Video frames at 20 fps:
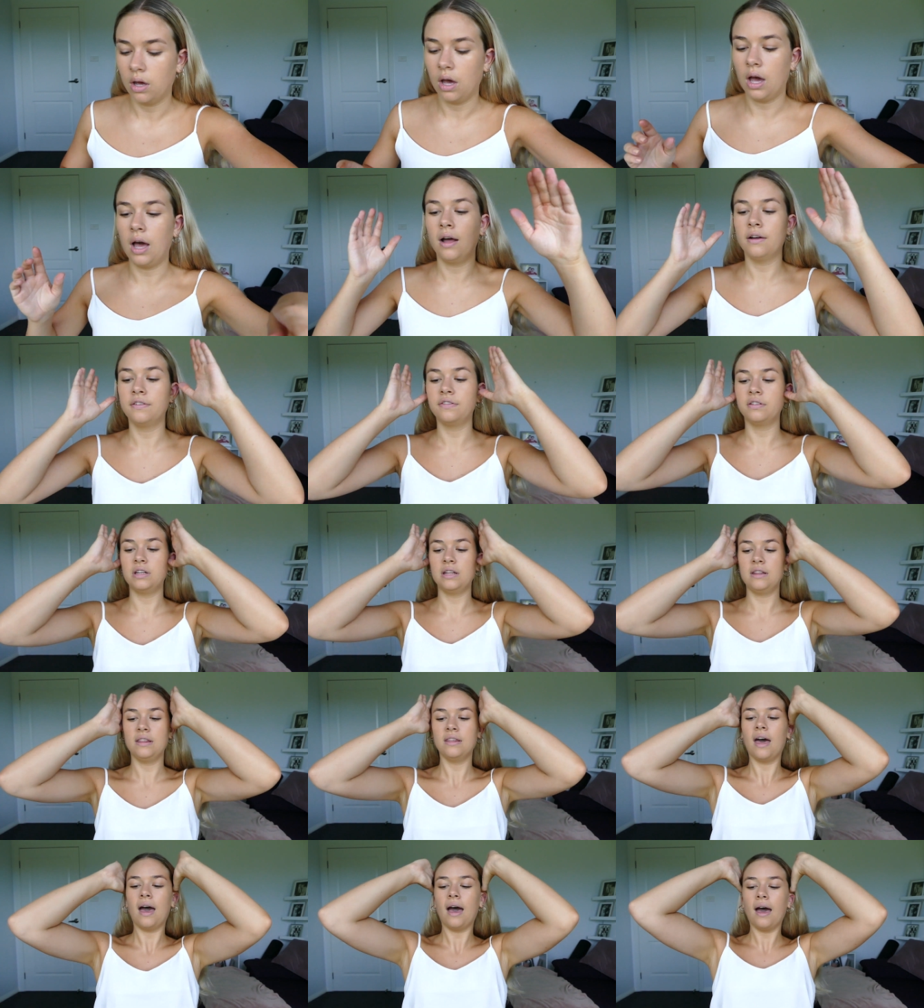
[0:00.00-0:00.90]
After
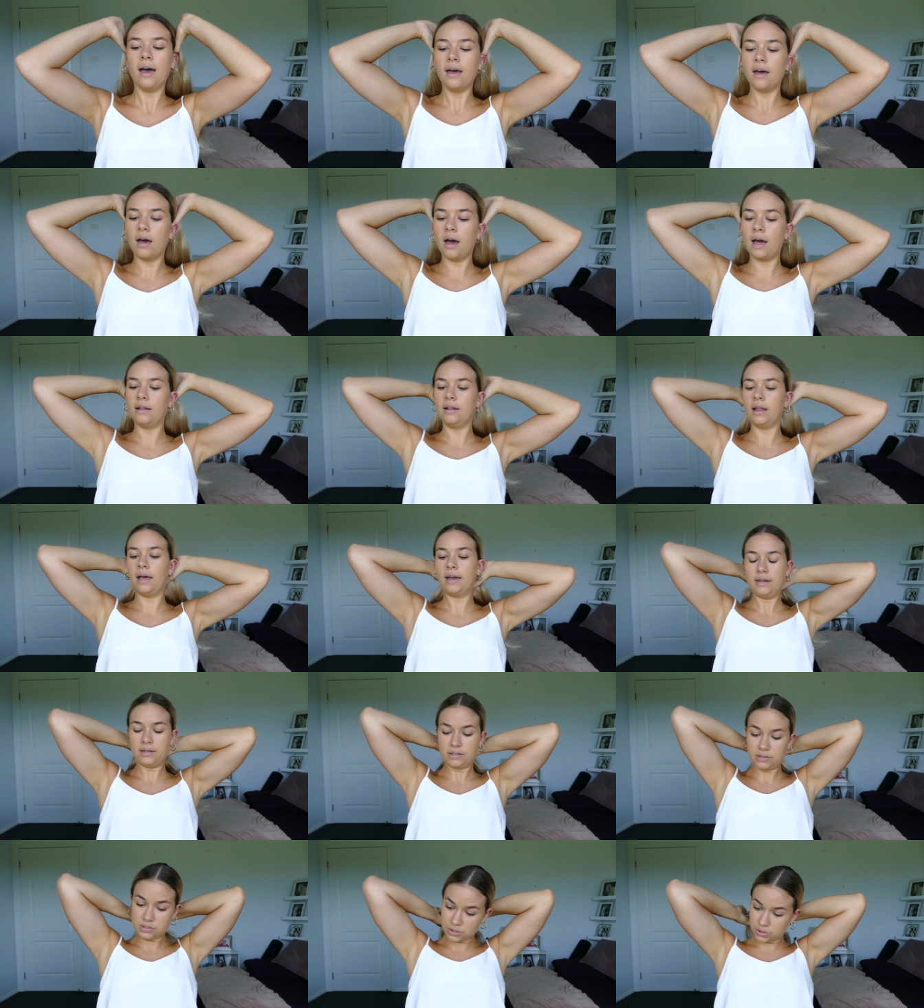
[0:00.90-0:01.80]
that, I
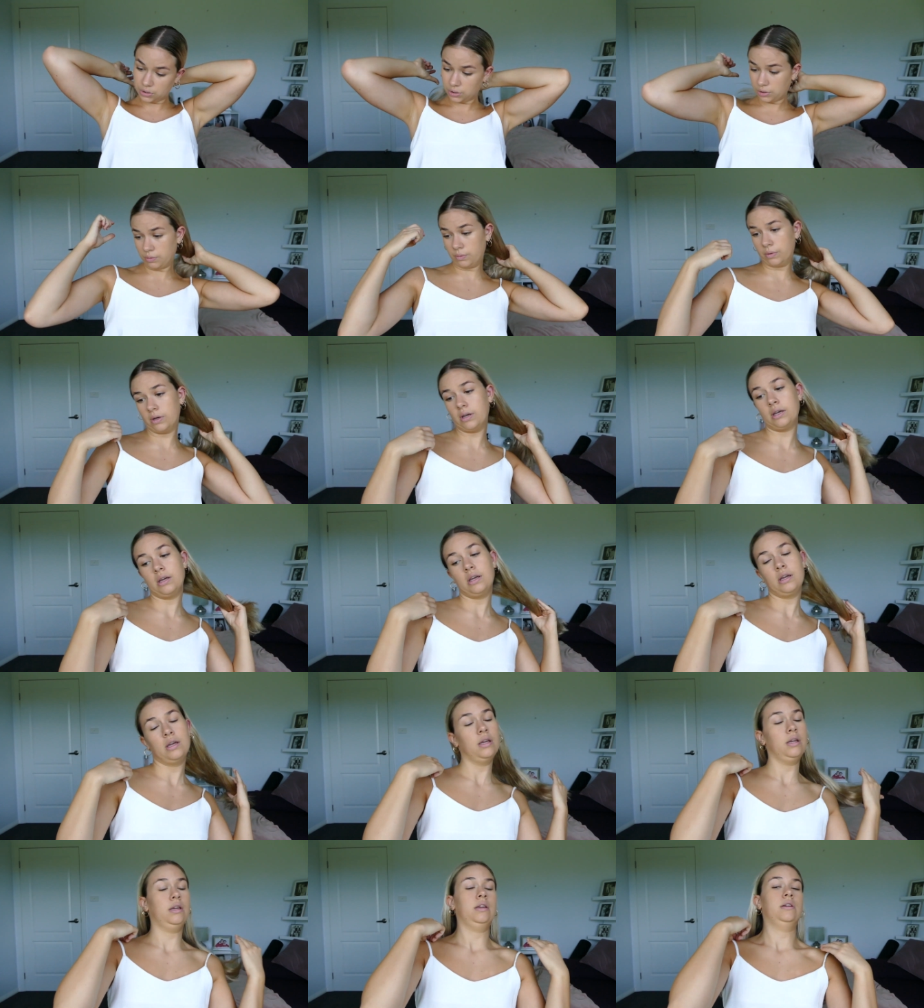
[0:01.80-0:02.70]
like to
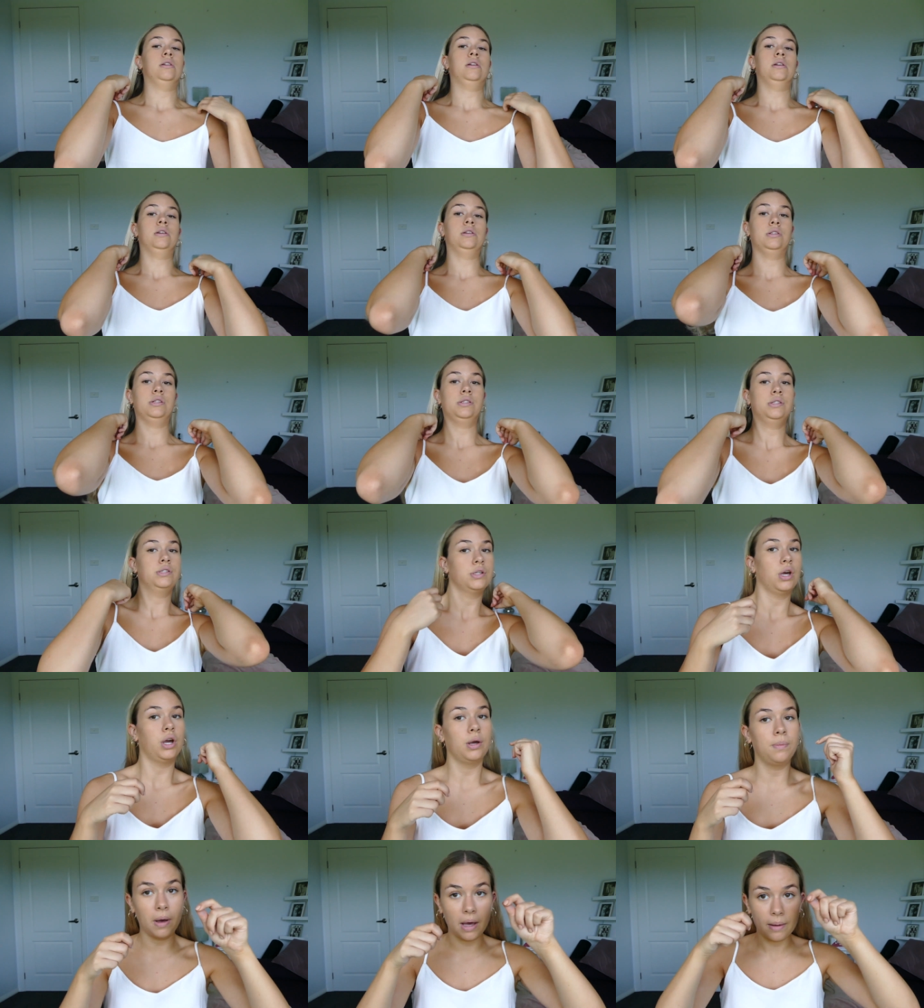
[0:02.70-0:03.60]

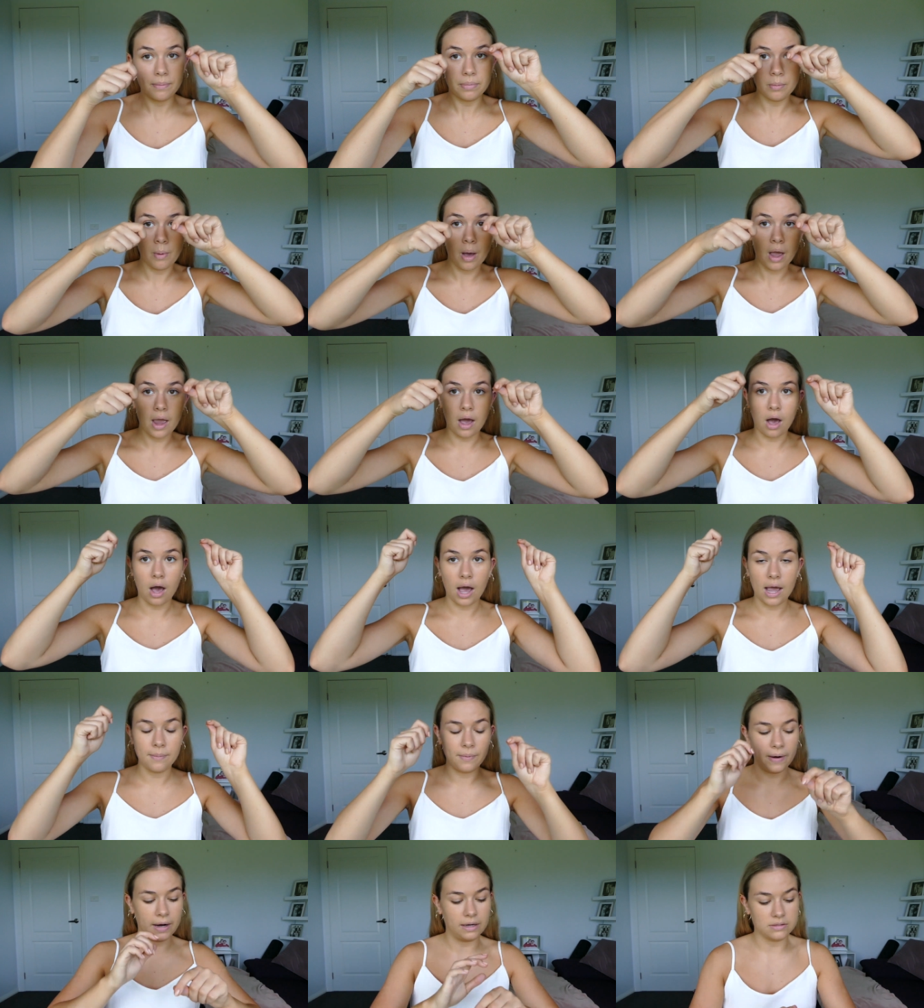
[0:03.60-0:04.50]
soap up my
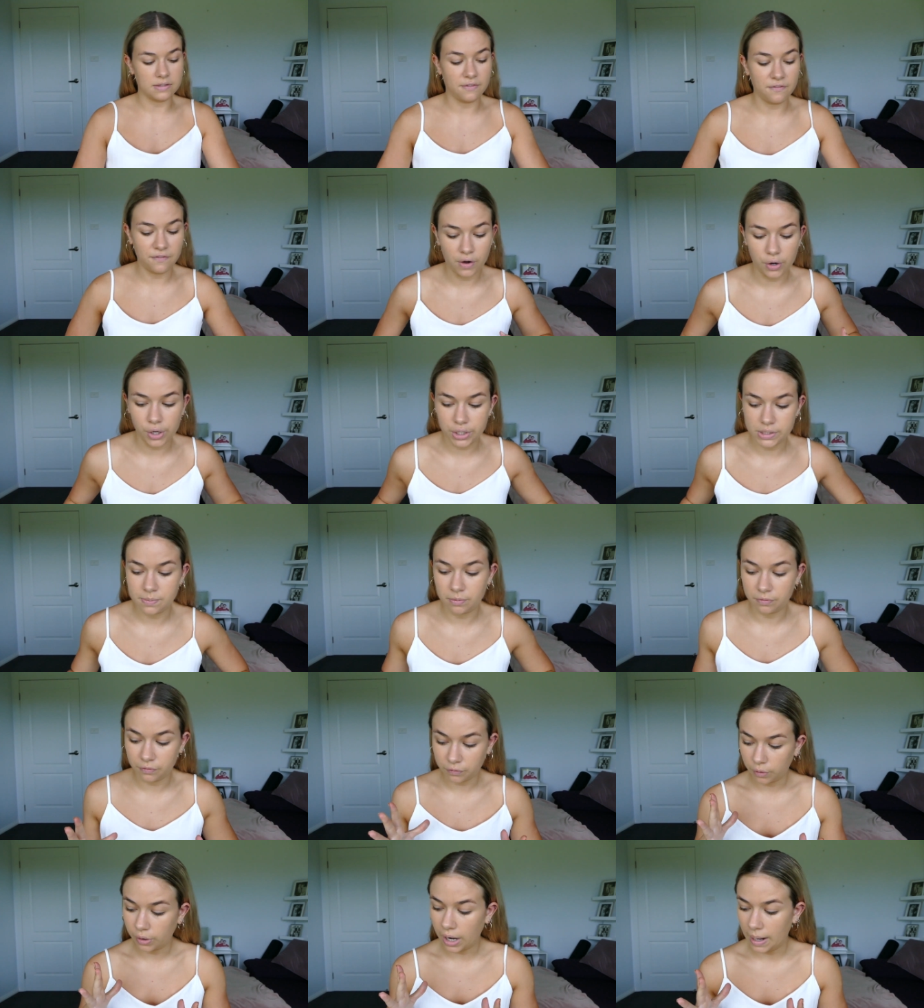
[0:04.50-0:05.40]
eyebrows first
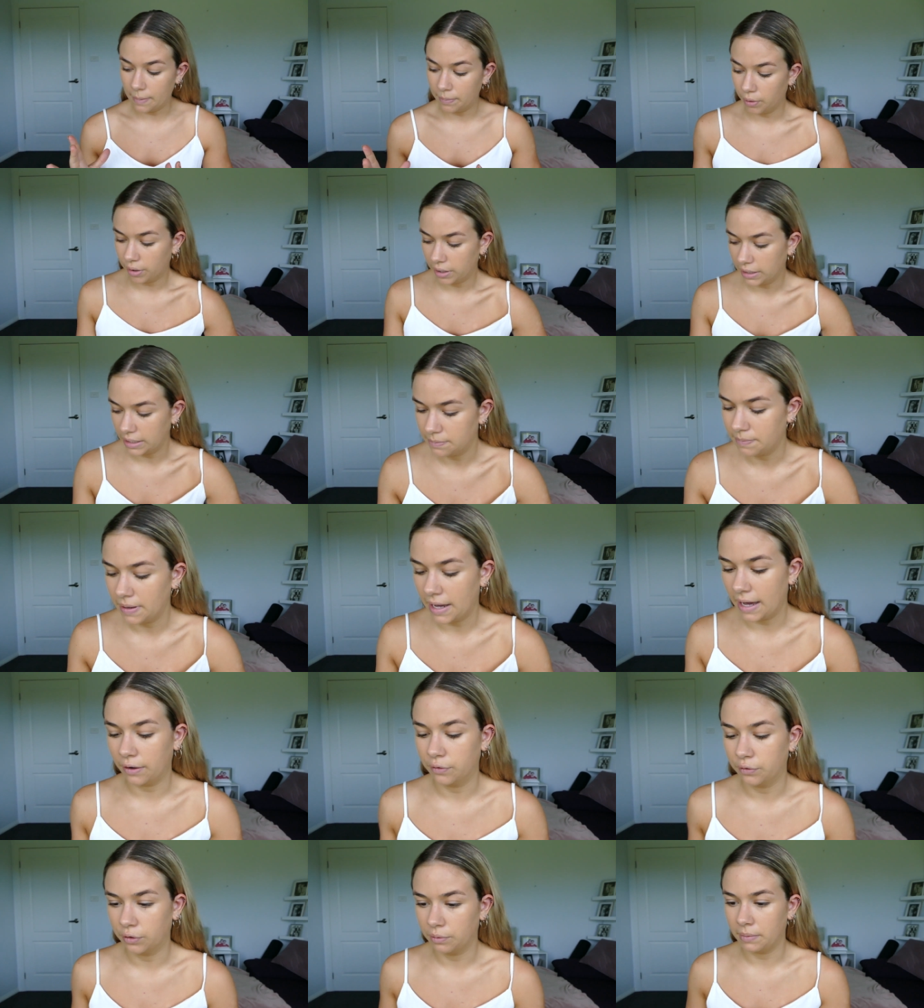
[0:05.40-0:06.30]
before I put any
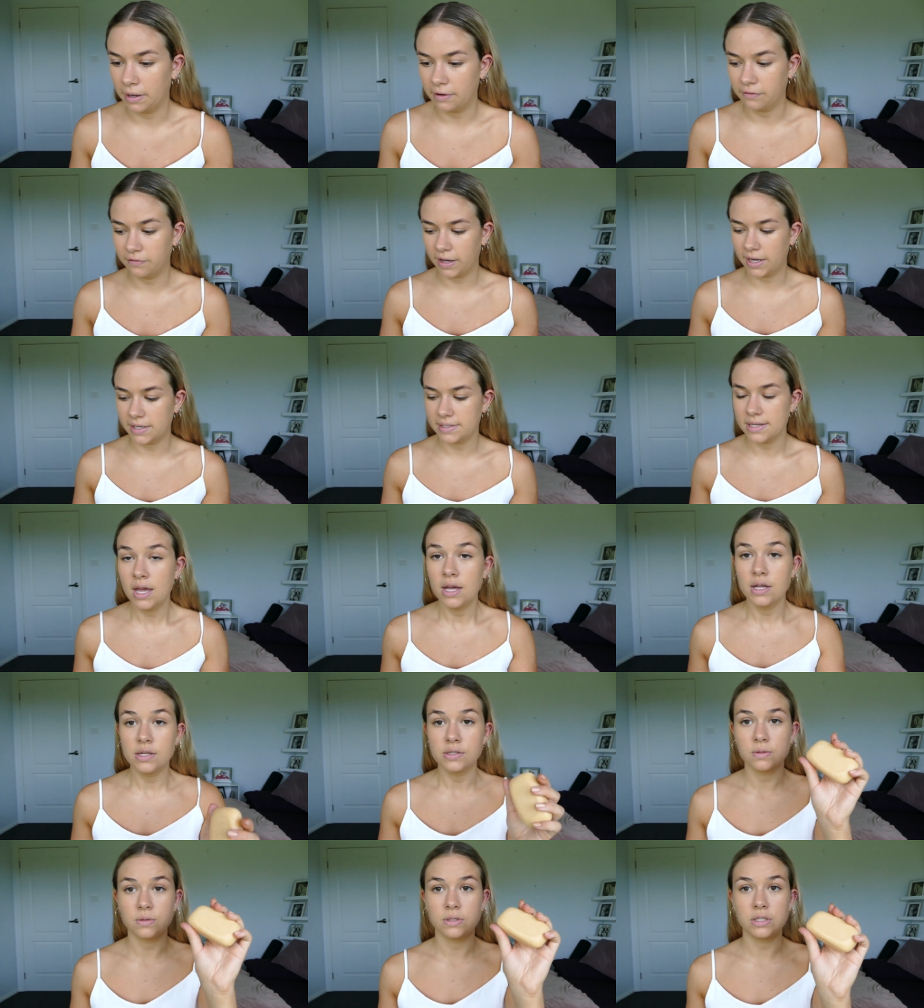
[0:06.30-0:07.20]
powder on my face.
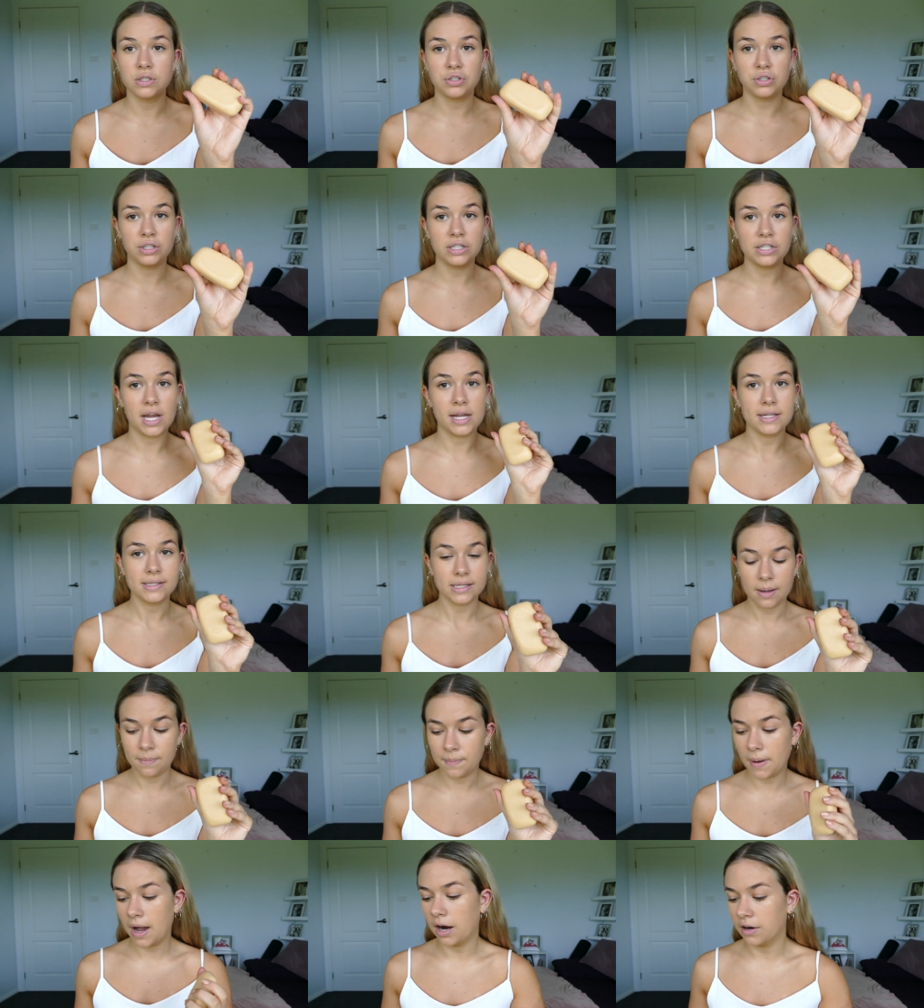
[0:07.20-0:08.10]
So literally just
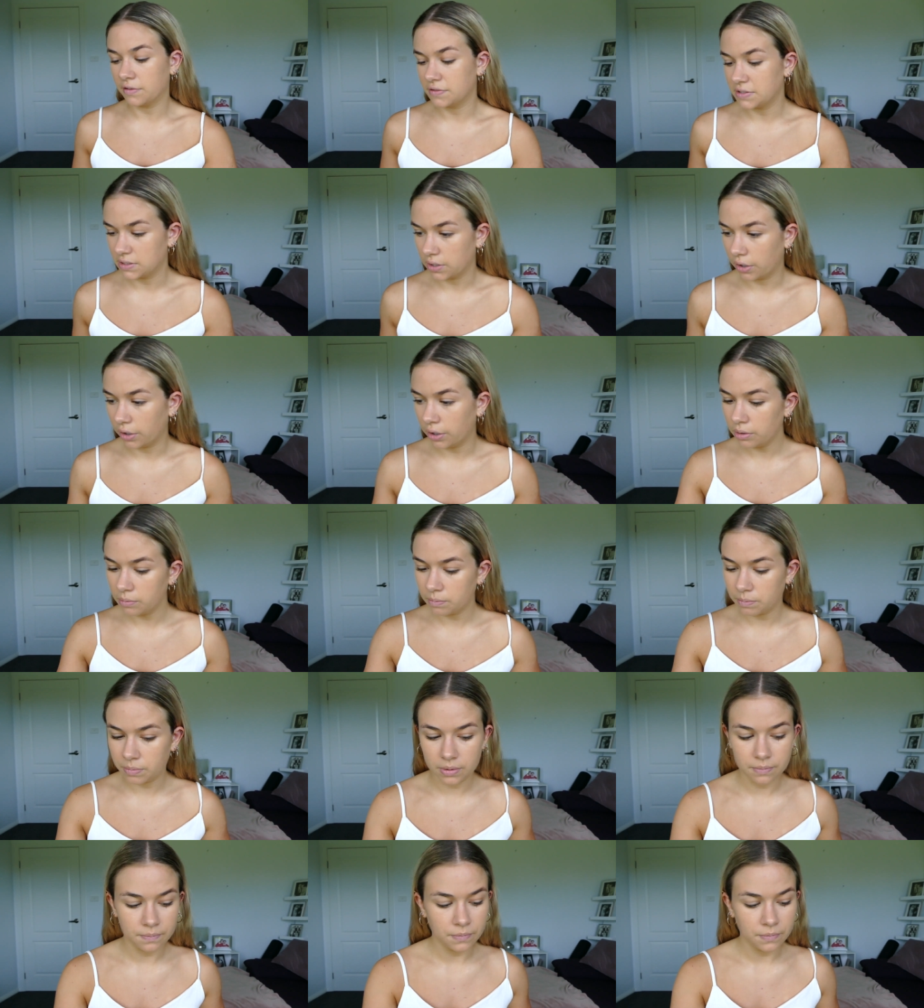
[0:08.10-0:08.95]
a bar of soap.